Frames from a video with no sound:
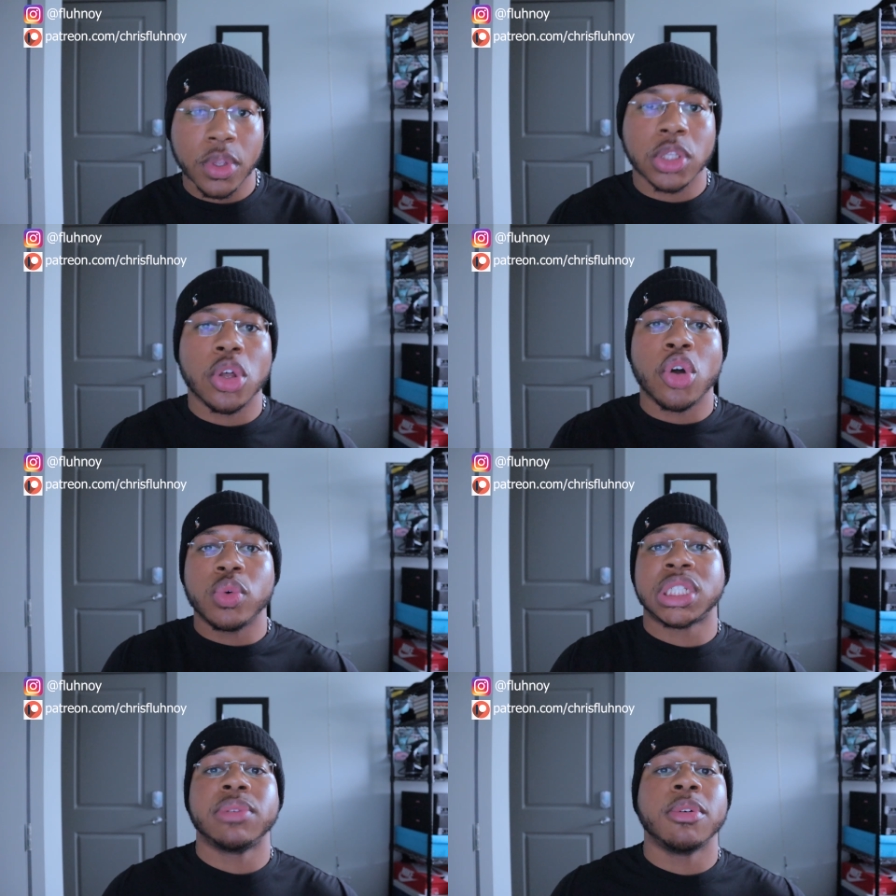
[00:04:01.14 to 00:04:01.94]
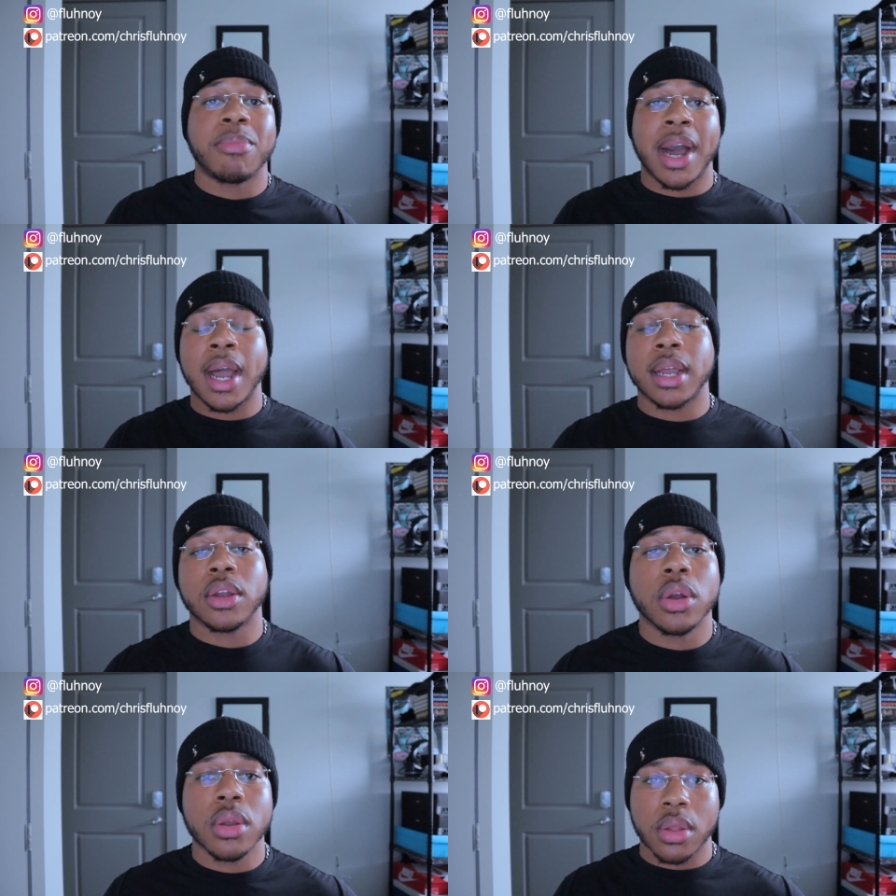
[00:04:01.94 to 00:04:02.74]
along with some of my,
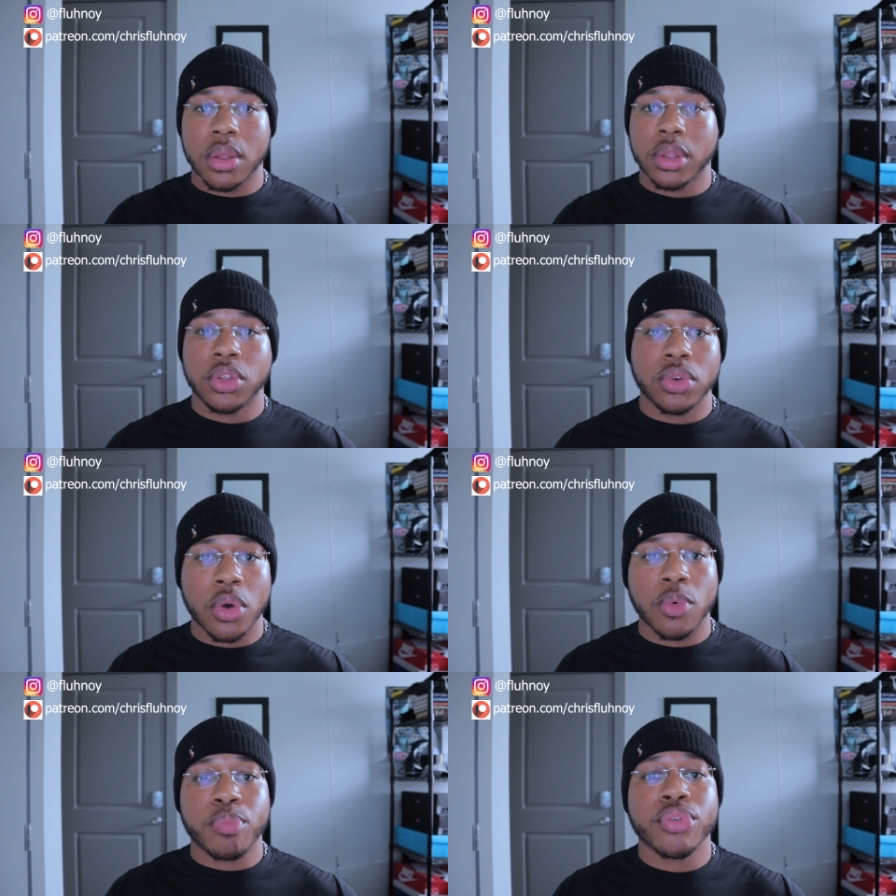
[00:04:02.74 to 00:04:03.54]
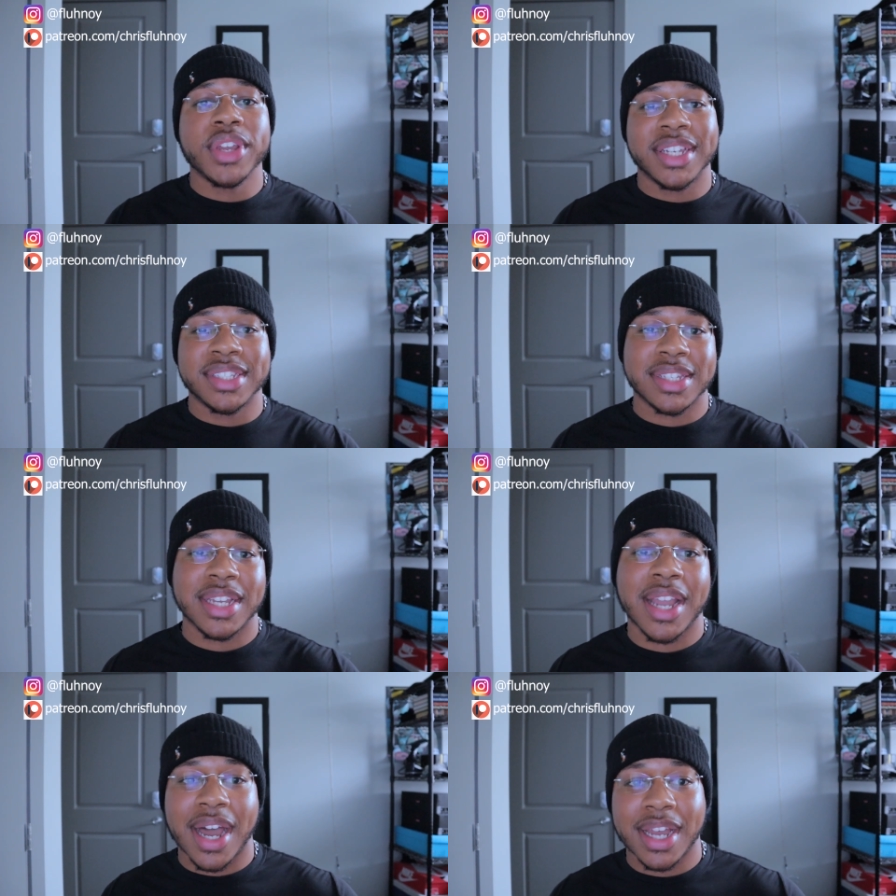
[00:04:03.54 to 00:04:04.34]

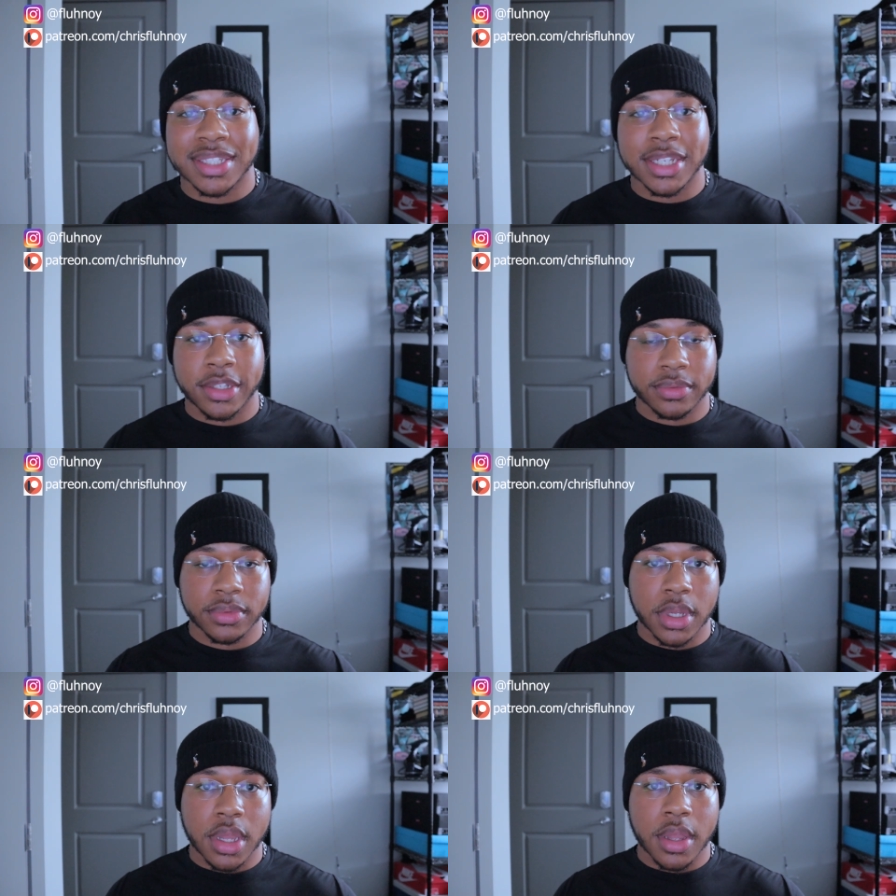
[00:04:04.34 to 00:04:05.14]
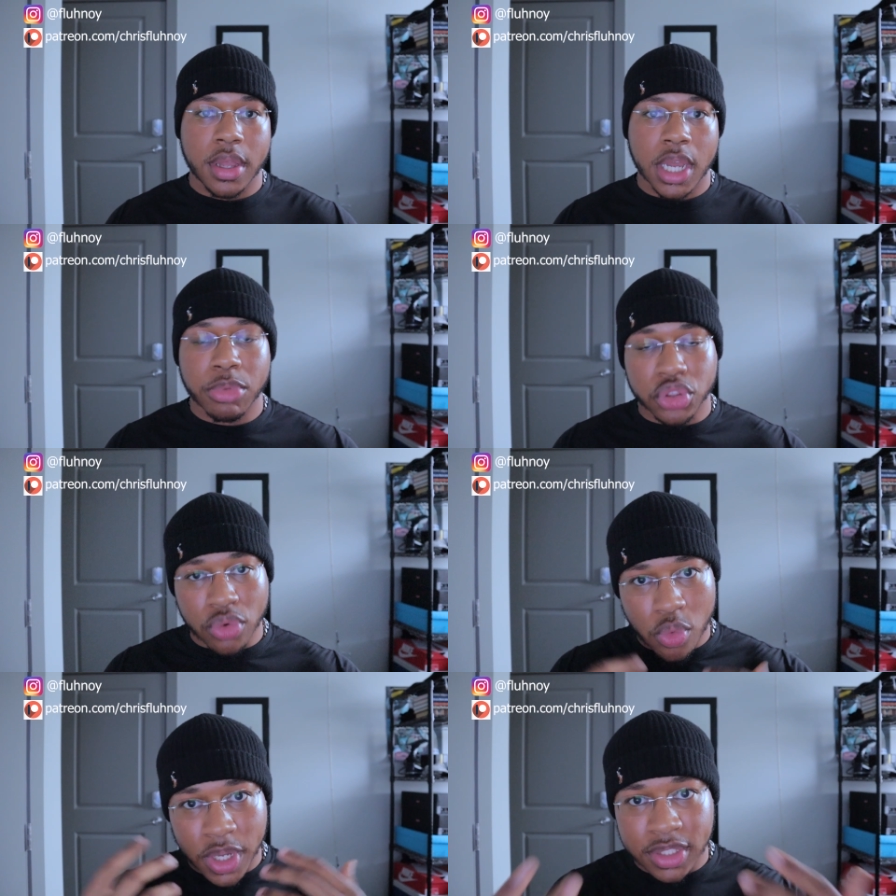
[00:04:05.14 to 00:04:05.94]
pre-existing content. I'm going to
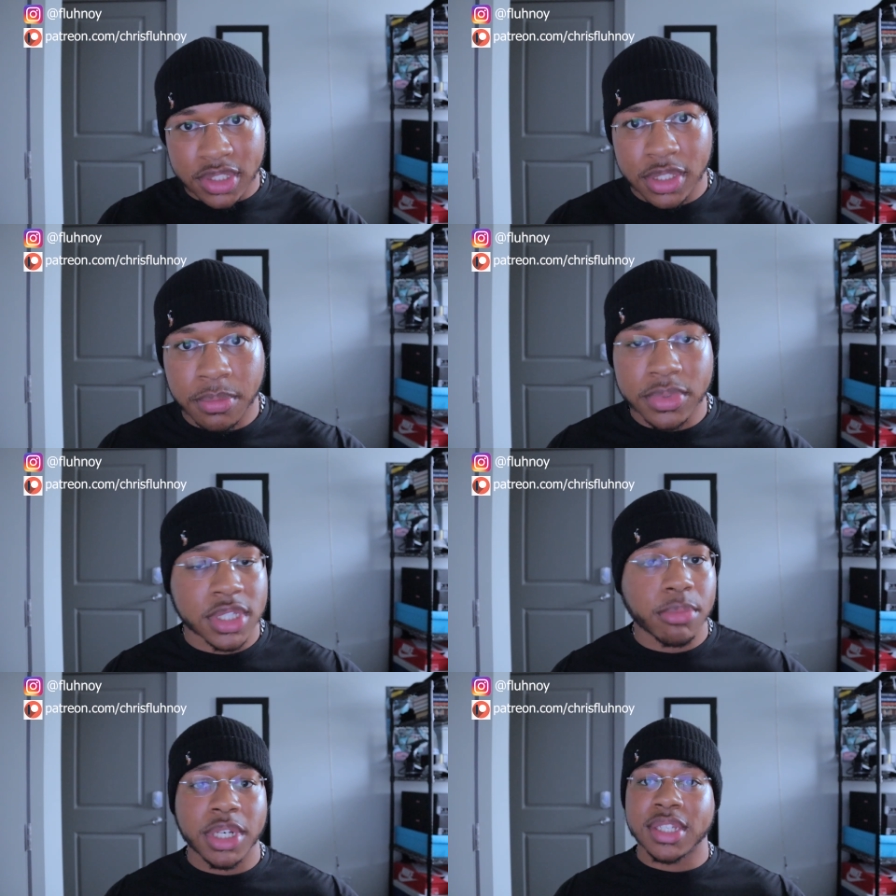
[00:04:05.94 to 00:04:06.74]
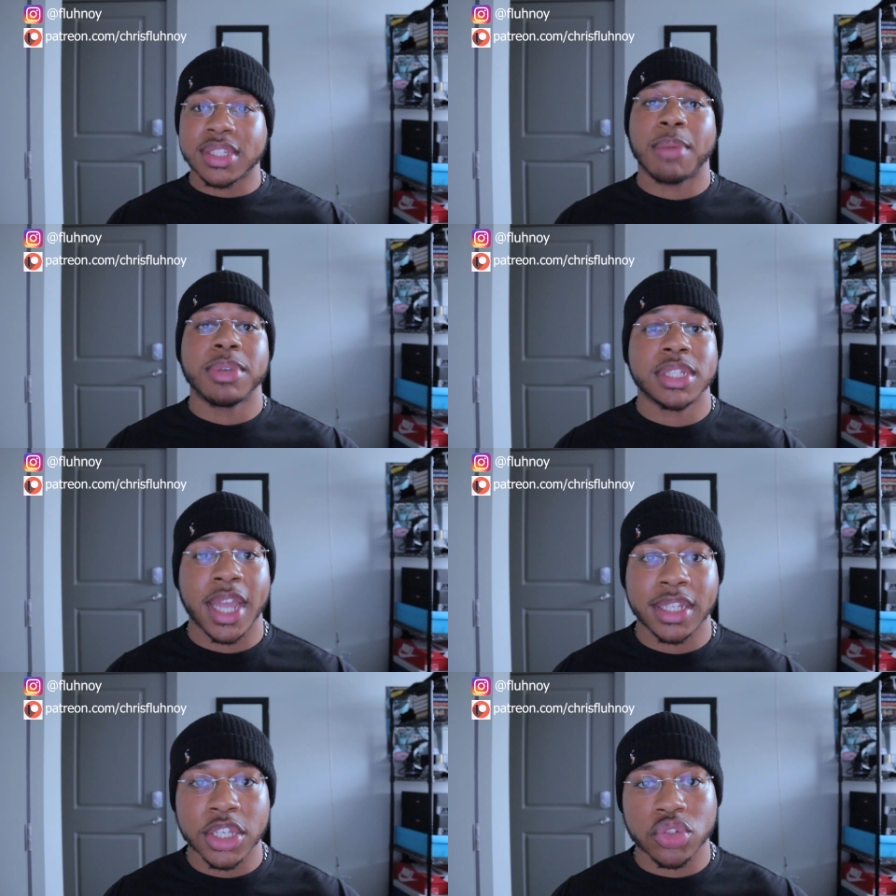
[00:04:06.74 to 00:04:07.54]
throw in some of these topics
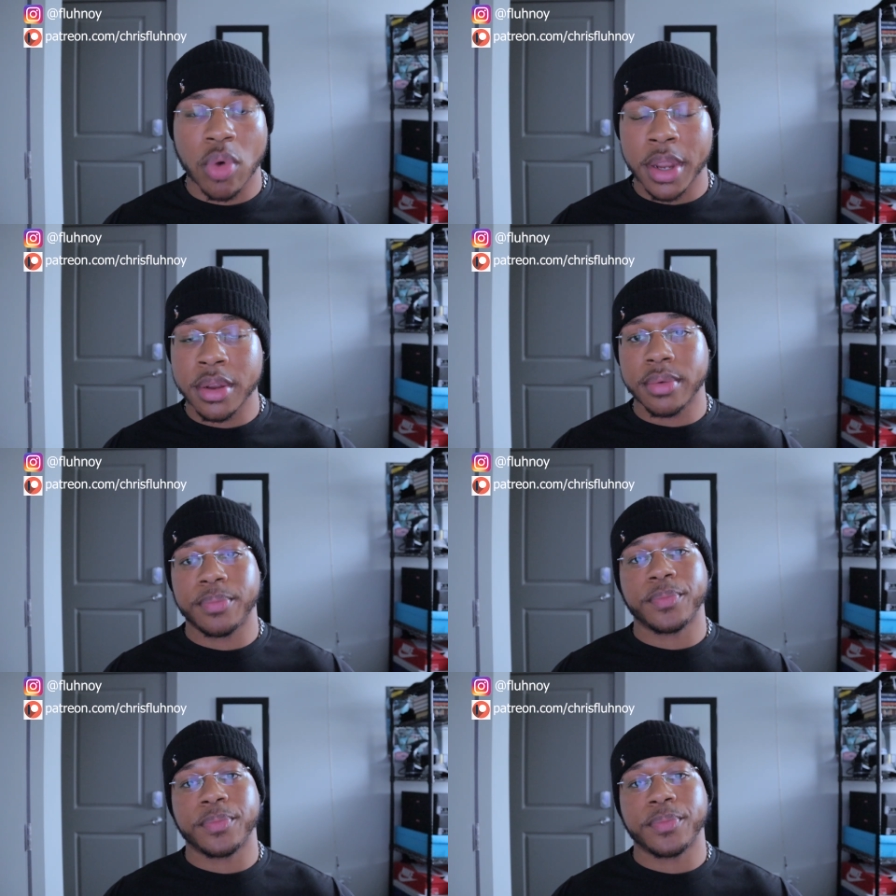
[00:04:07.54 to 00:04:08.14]
like this right here.